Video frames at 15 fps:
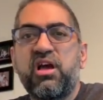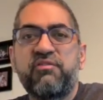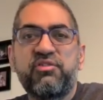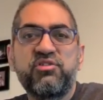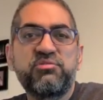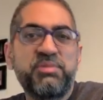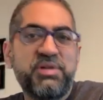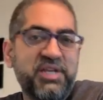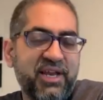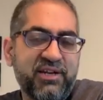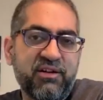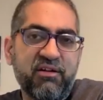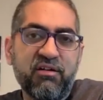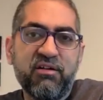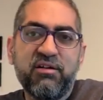I've used
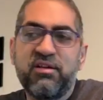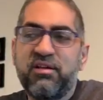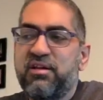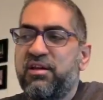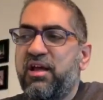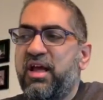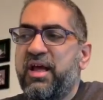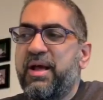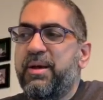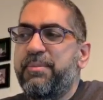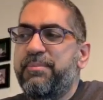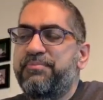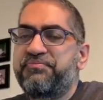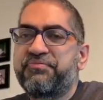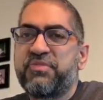MeetEdgar,
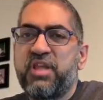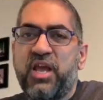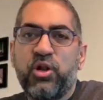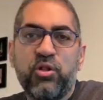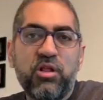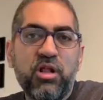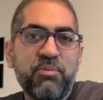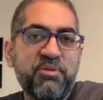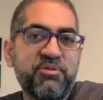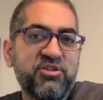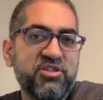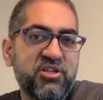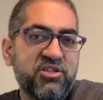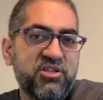and a lot of people use